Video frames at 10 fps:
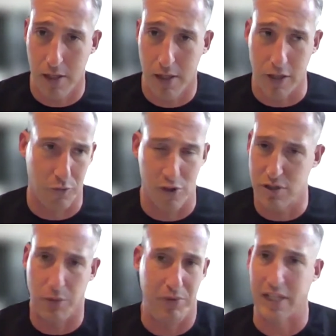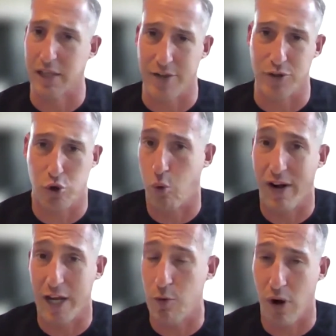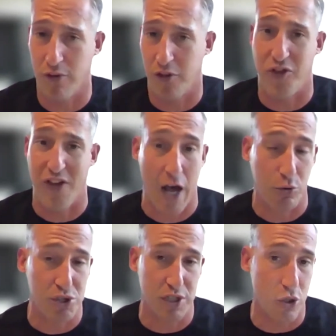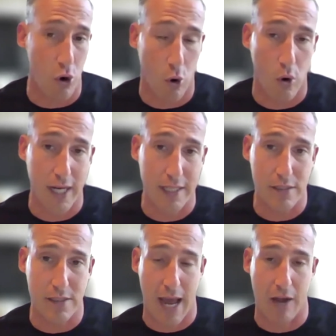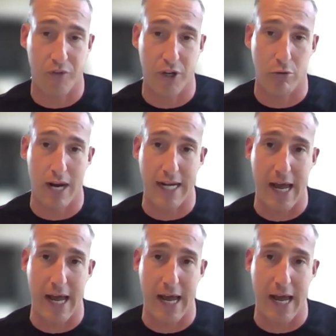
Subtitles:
There's something like 21,000 coins out there right now.